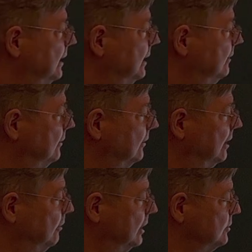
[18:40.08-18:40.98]
it's
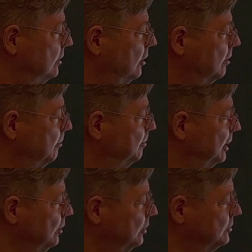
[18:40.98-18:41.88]
giving us an arm
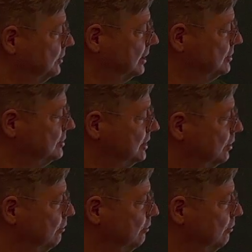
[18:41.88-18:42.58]
because there is zero